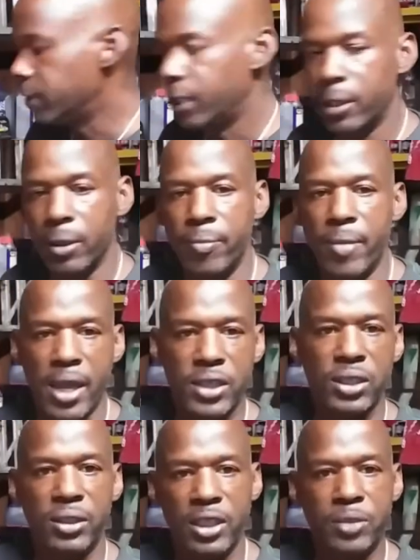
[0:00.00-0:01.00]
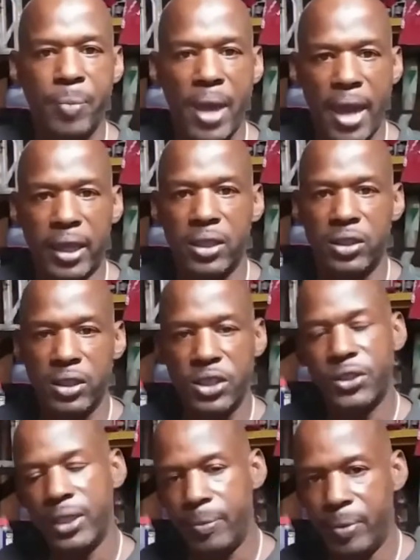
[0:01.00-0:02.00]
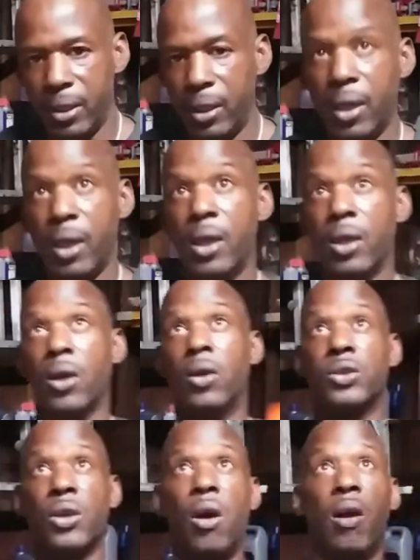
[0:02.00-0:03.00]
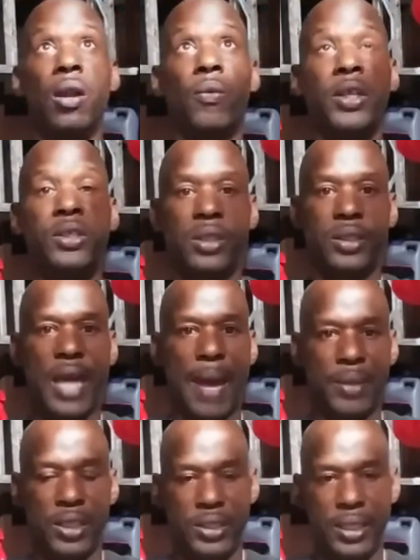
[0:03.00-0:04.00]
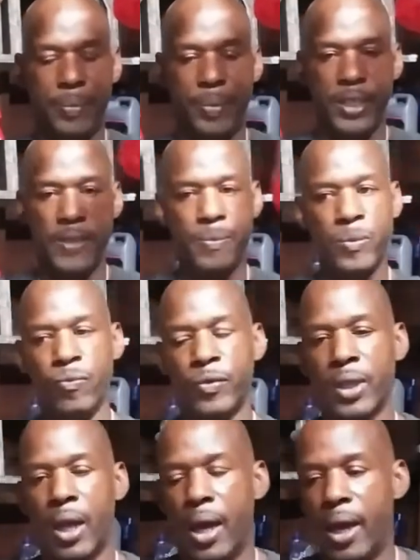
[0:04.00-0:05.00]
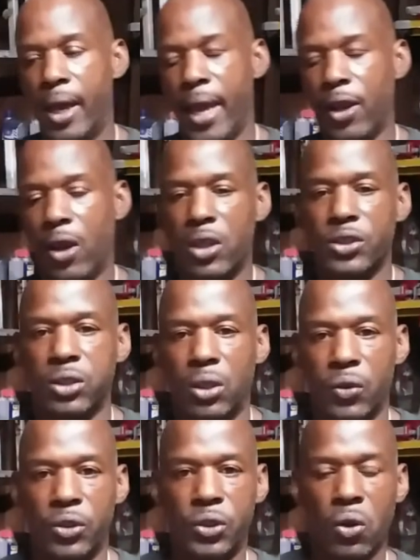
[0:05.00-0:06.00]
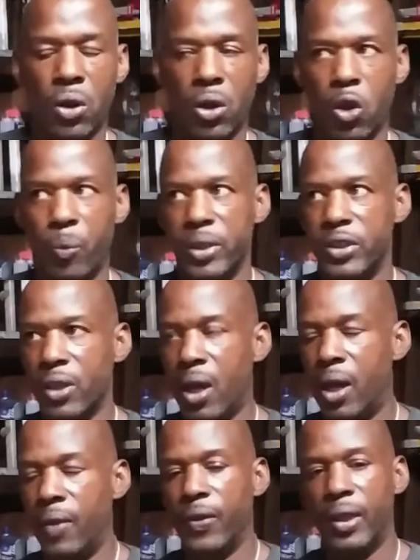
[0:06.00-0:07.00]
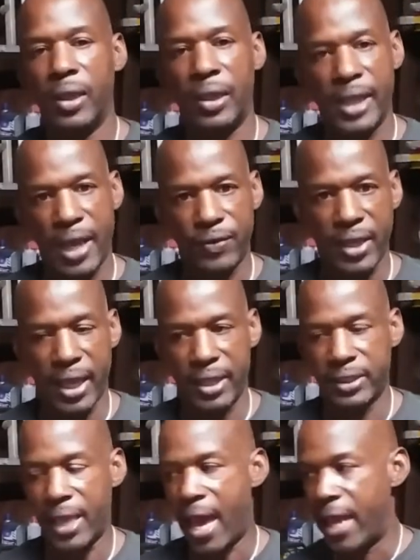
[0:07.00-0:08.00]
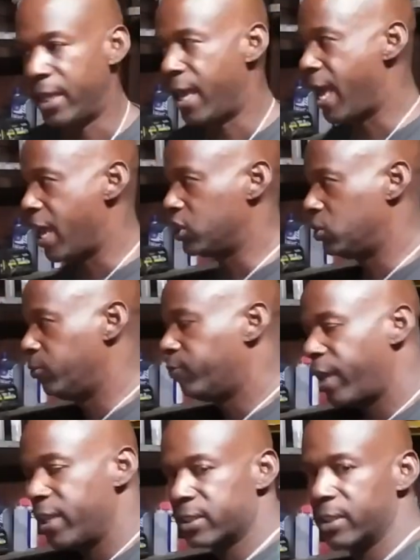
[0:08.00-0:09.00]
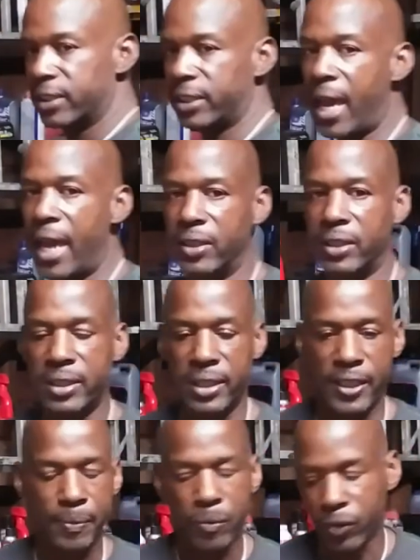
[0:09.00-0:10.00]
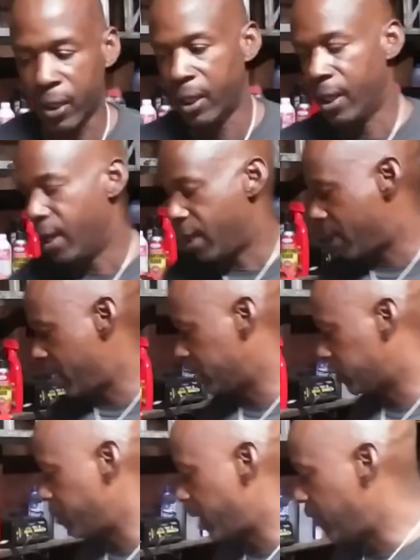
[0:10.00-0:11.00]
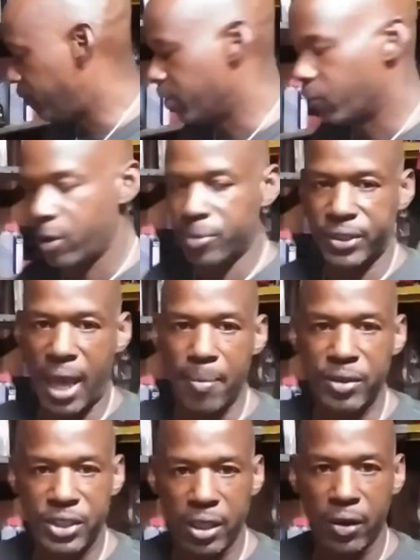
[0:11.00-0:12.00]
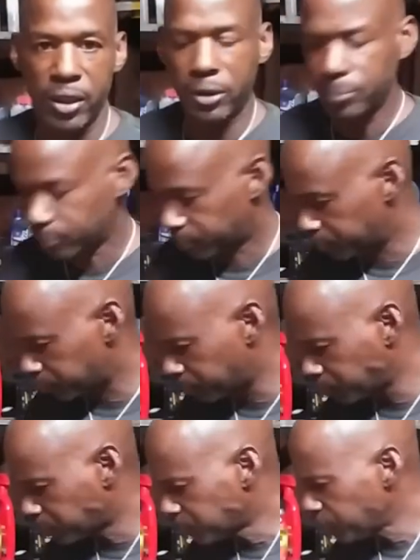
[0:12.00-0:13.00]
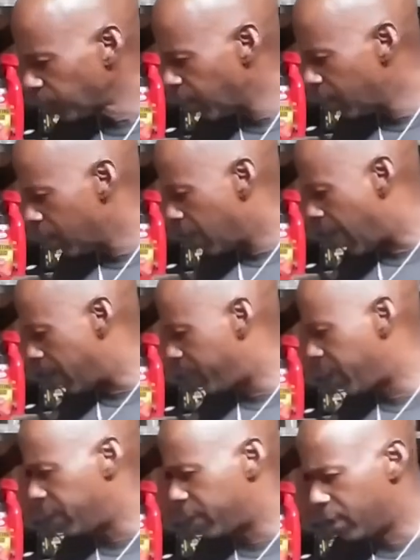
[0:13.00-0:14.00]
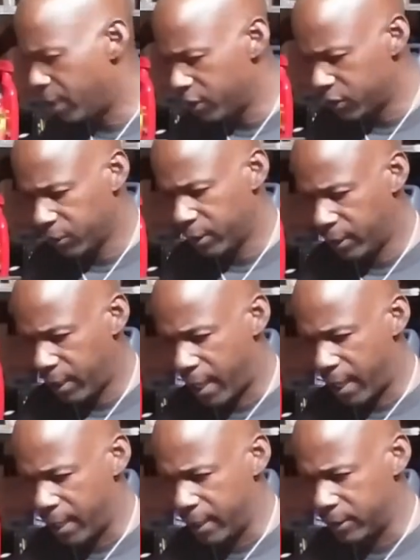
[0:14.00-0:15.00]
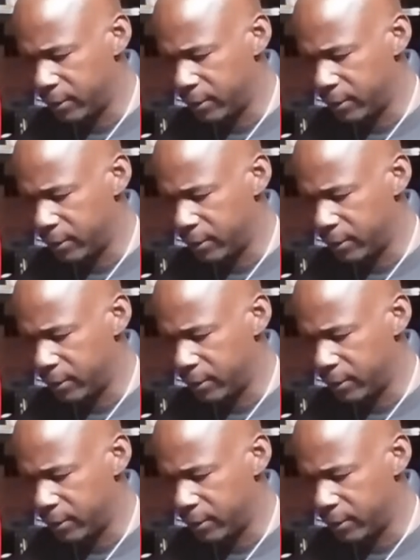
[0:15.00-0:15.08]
inner mesh in this package, and this TP, goes all the way to the top of the TP. And also the door opens on the left-hand side as you face inside the tent. It's made from a ripstop material. I paid $189